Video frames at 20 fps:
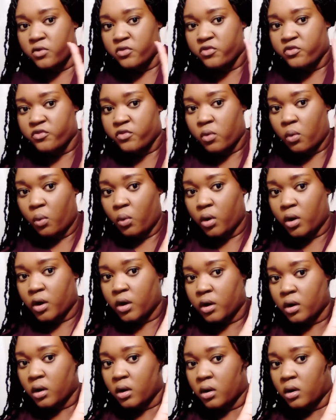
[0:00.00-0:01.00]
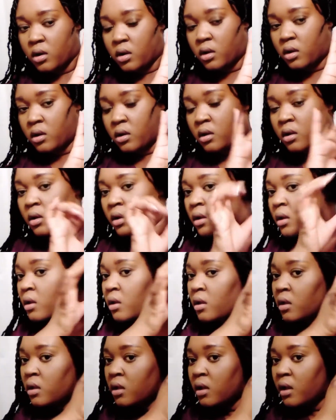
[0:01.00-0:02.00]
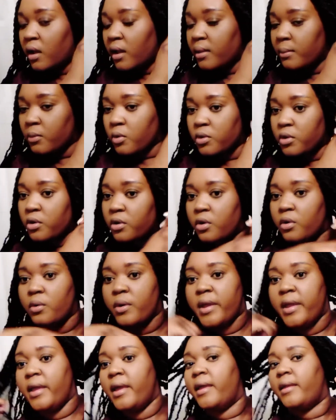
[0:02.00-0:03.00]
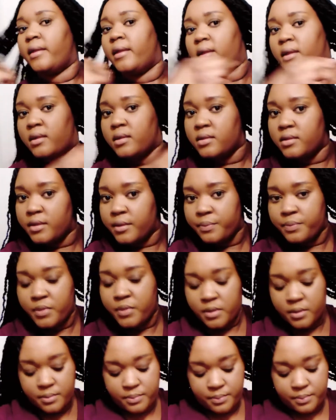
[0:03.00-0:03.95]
before. I'm going to go ahead and dip